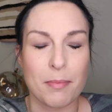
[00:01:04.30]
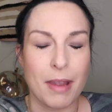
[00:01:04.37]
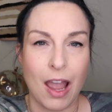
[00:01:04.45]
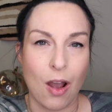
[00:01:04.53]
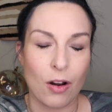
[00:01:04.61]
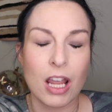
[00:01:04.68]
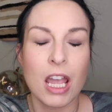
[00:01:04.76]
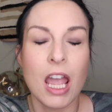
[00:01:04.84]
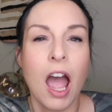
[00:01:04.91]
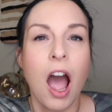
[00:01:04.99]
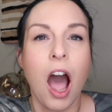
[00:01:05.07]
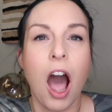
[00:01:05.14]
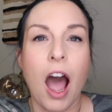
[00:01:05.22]
amount.
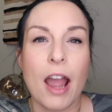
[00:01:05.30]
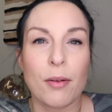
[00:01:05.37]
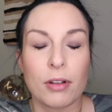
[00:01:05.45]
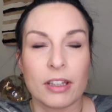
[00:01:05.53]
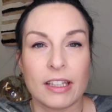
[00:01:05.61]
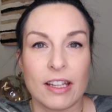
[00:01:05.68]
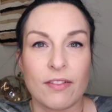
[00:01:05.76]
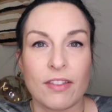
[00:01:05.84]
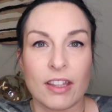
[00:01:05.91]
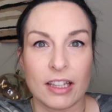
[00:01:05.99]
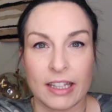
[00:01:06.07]
I will leave the